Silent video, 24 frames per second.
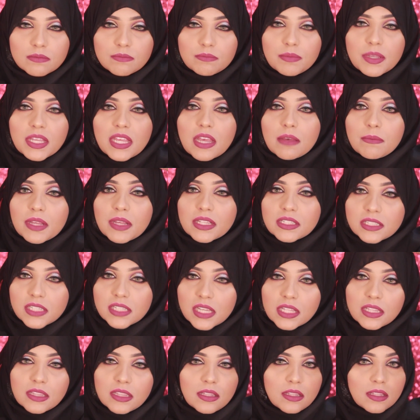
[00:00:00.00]
become
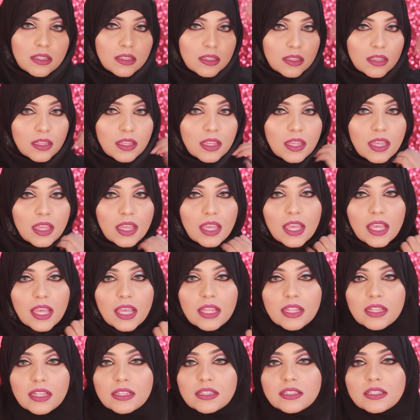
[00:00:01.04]
undone,
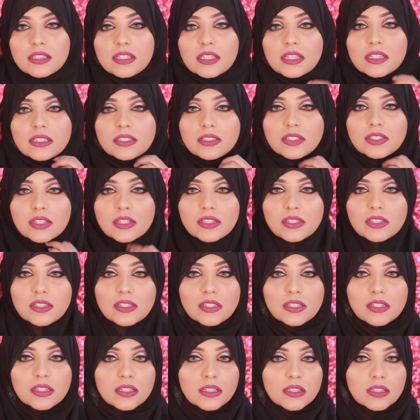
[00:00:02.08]
and then
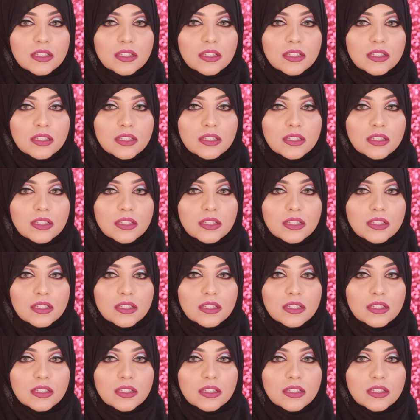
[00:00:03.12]
just